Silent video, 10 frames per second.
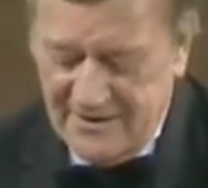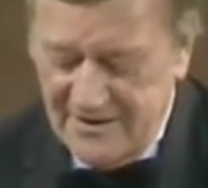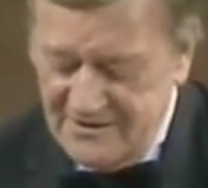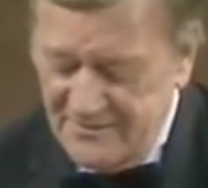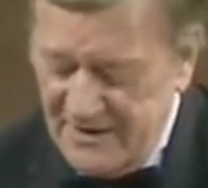
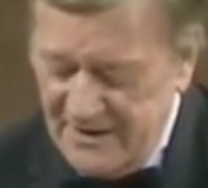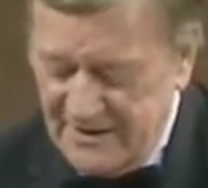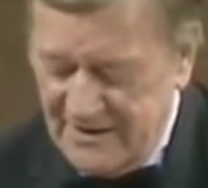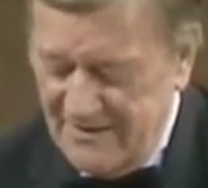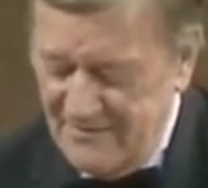Now, this
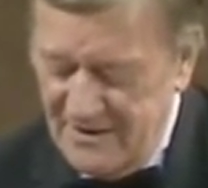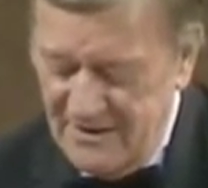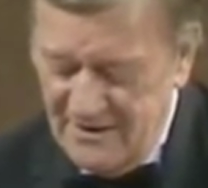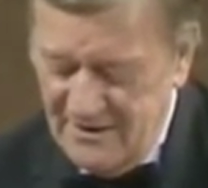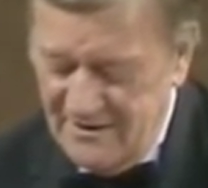man came
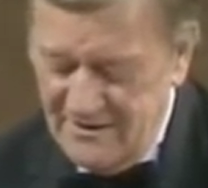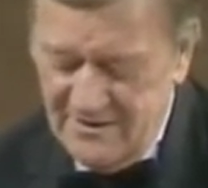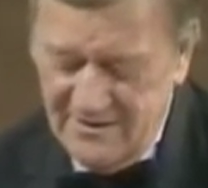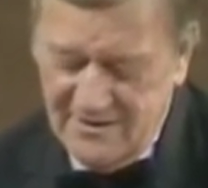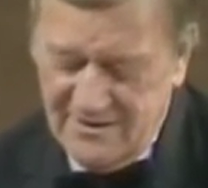in.
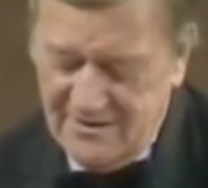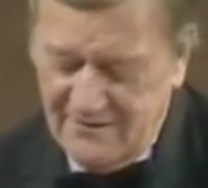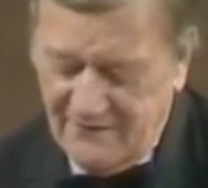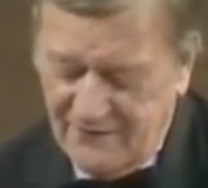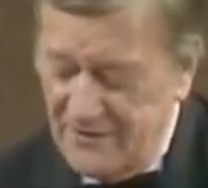
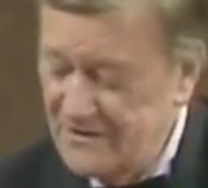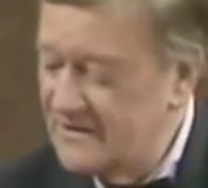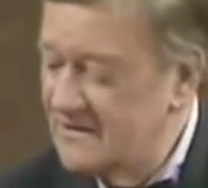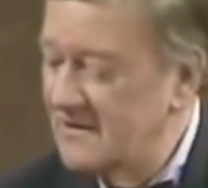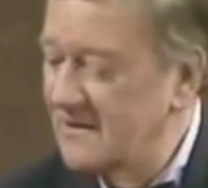
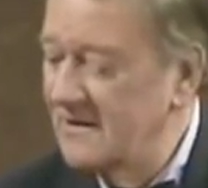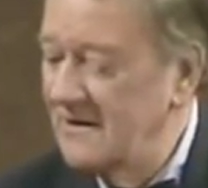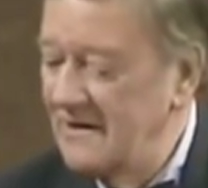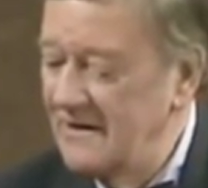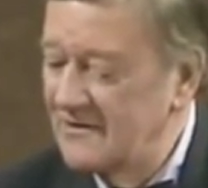First,
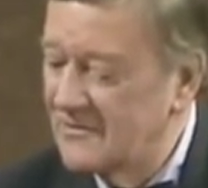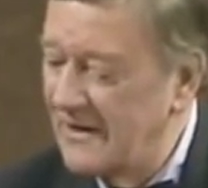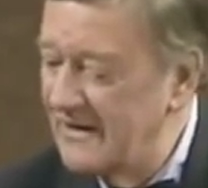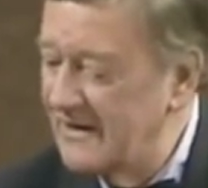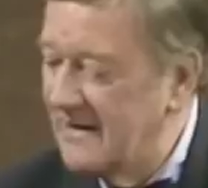he
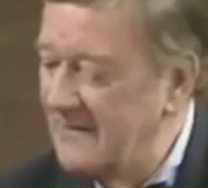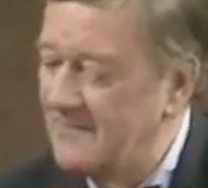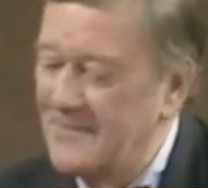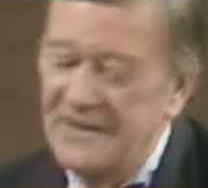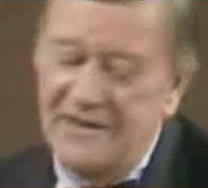tried to
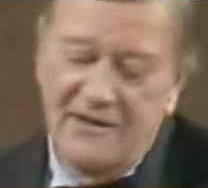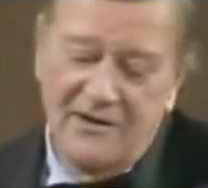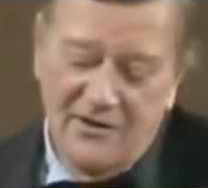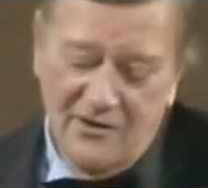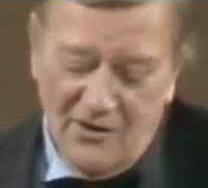keep in
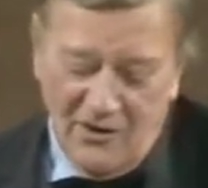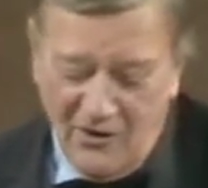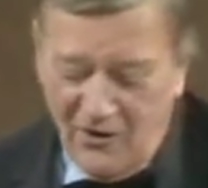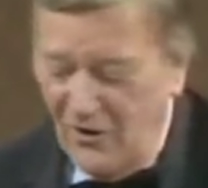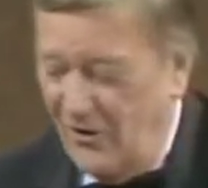
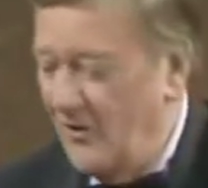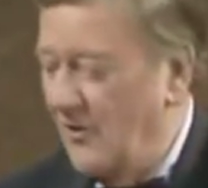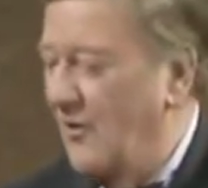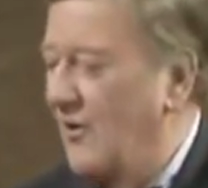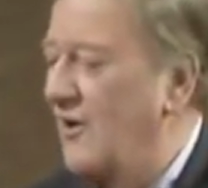
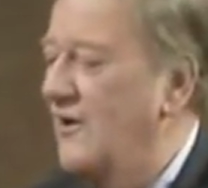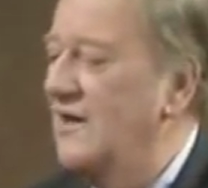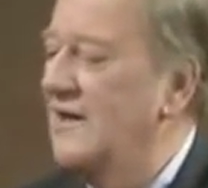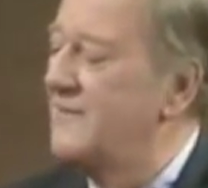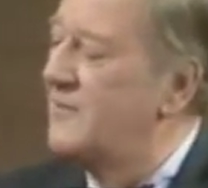all
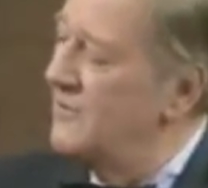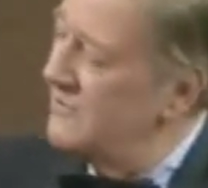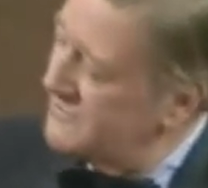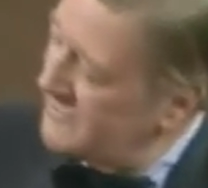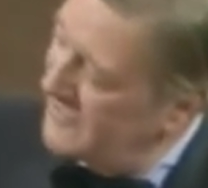the
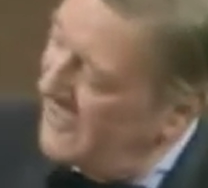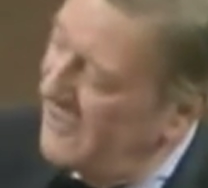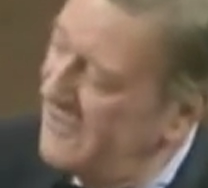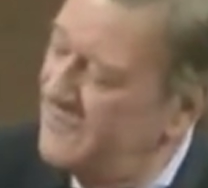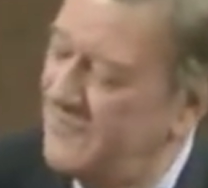liberals and
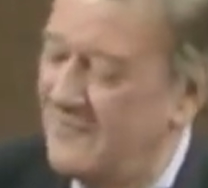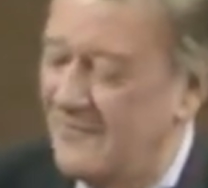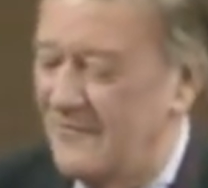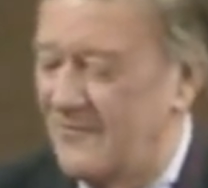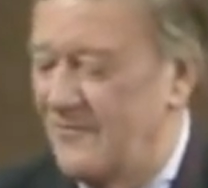all the
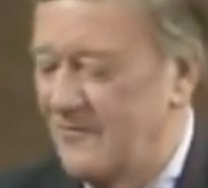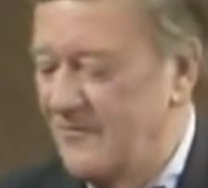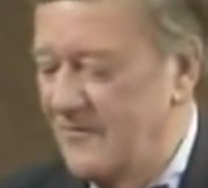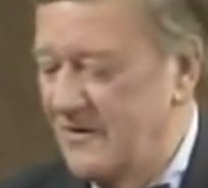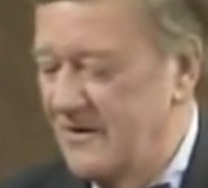
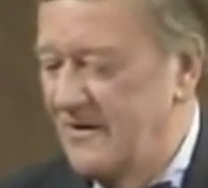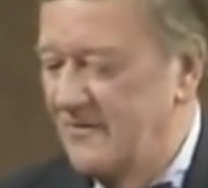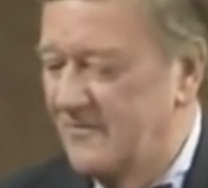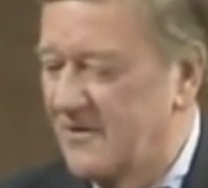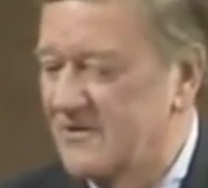
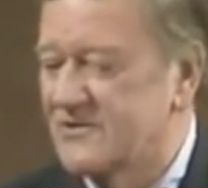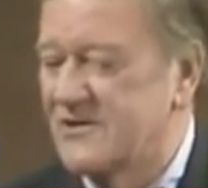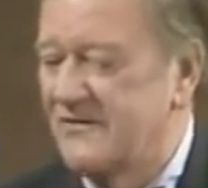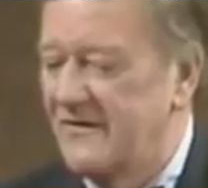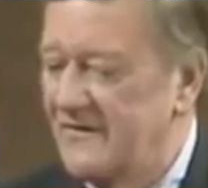
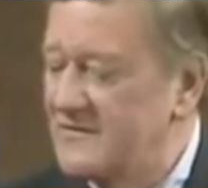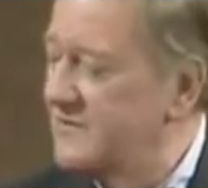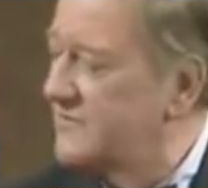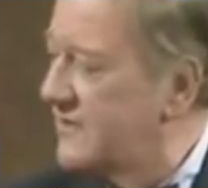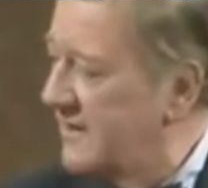
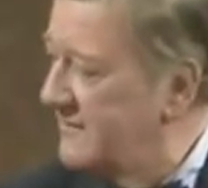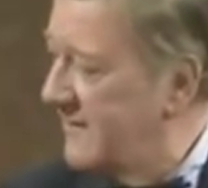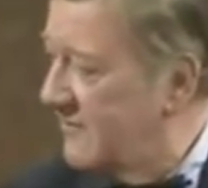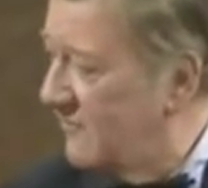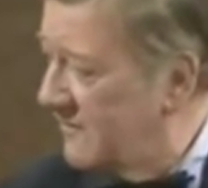conservatives and tried to
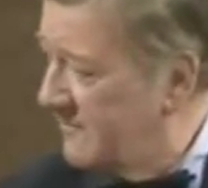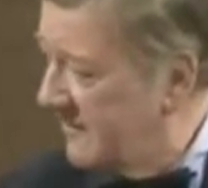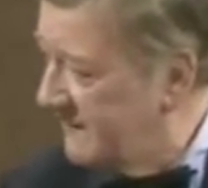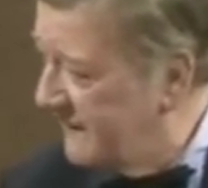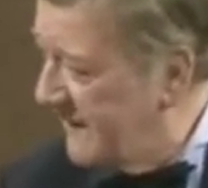make one
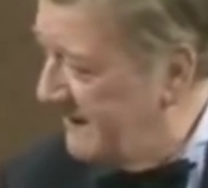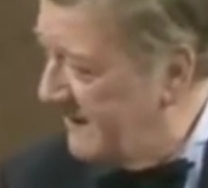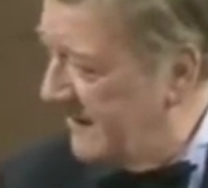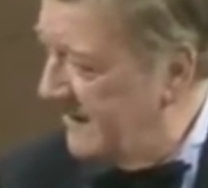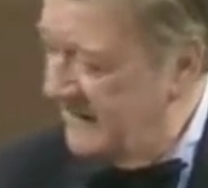big
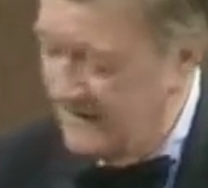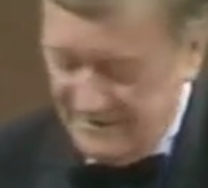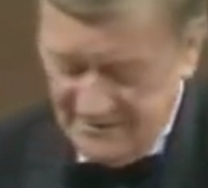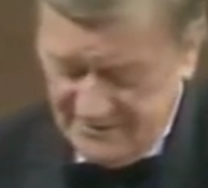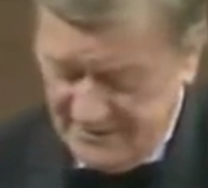family.
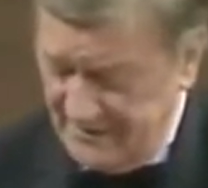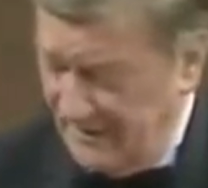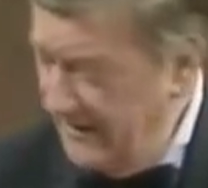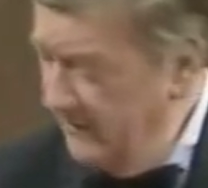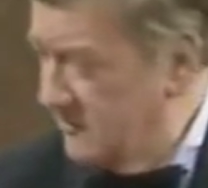Then
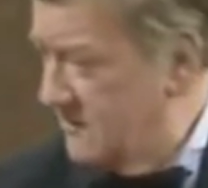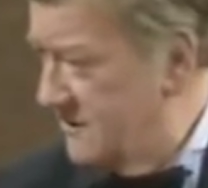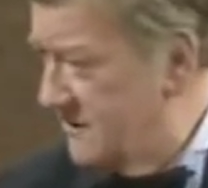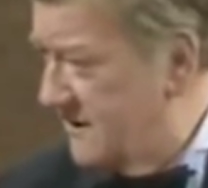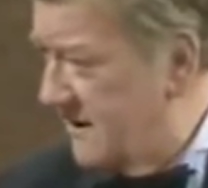the
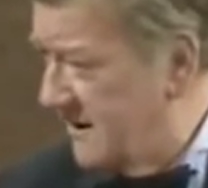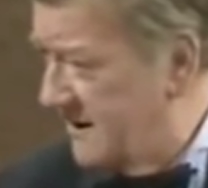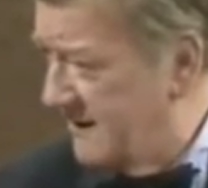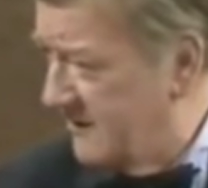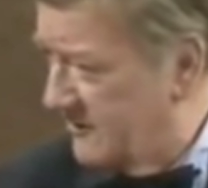liberals
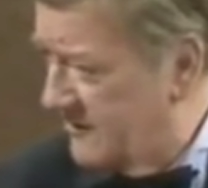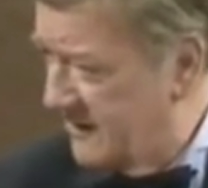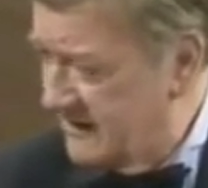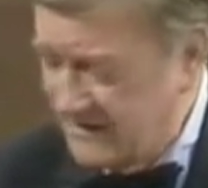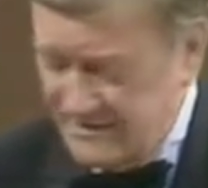started
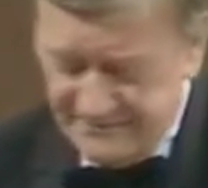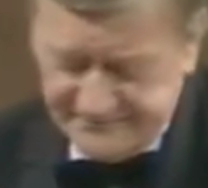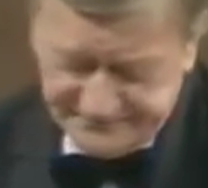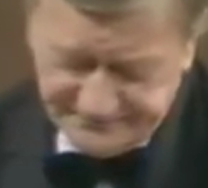double-crossing him.